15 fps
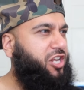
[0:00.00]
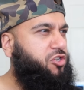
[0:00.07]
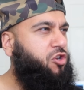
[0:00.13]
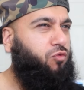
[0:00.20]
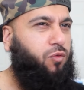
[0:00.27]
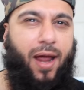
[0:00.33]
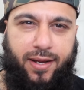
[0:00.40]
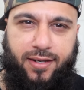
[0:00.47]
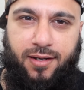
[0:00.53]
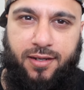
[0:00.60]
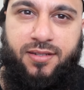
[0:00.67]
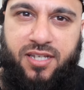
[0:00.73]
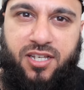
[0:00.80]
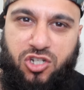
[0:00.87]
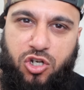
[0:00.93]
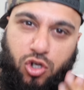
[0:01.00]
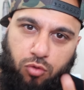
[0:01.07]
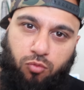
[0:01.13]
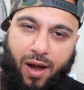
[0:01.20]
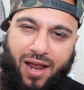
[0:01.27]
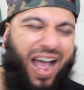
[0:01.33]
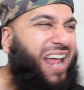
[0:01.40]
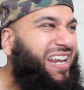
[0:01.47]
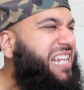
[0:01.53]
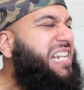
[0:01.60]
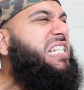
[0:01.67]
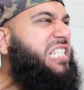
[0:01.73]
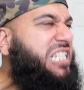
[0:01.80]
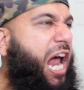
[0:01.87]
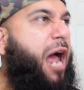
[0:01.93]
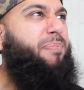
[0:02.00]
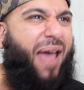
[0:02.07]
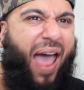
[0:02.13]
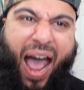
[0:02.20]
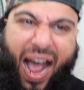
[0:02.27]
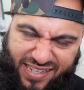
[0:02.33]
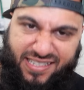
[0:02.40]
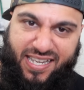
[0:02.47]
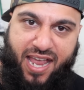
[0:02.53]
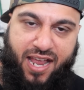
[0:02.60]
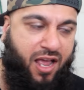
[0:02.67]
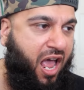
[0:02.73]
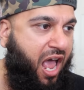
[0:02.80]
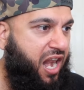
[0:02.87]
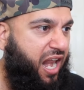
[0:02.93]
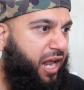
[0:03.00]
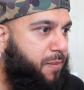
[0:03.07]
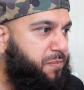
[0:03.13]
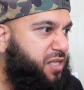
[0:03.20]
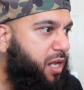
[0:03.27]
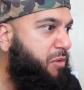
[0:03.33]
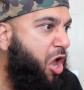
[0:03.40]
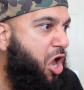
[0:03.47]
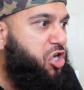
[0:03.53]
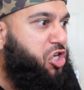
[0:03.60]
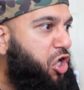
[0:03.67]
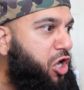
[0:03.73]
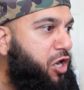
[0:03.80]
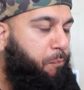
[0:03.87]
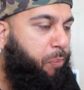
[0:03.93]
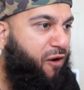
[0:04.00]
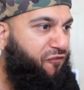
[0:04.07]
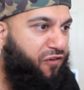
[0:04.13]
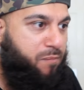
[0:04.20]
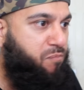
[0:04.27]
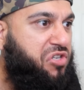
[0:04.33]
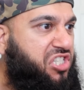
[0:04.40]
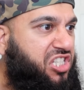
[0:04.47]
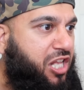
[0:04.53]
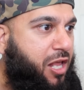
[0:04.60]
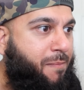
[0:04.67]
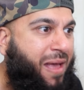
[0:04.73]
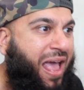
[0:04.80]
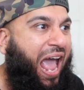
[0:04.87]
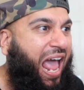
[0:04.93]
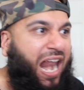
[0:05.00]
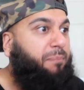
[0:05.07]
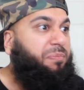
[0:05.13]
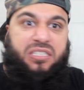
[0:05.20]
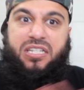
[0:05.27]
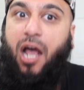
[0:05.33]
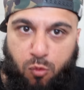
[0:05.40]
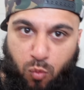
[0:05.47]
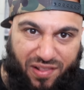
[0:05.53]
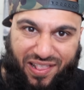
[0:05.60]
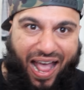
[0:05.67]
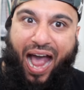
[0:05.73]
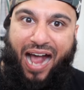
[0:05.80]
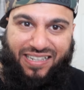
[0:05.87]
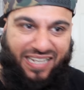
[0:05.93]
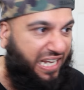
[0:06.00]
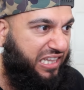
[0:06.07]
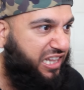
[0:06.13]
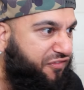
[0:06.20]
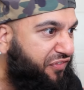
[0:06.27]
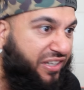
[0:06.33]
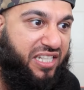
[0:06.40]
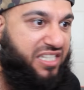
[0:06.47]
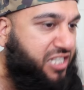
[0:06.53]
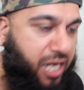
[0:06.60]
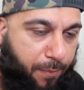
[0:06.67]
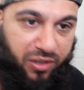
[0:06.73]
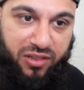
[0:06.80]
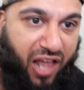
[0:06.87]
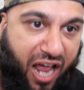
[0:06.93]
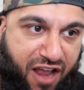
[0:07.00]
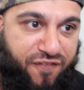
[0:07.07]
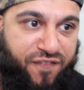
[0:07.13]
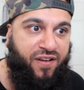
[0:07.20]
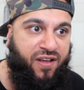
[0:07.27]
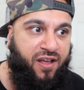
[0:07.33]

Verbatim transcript: And you're right, sister, you're right. I need to stop acting like I'm some good, perfect Muslim, and I'm done with acting and living this double life.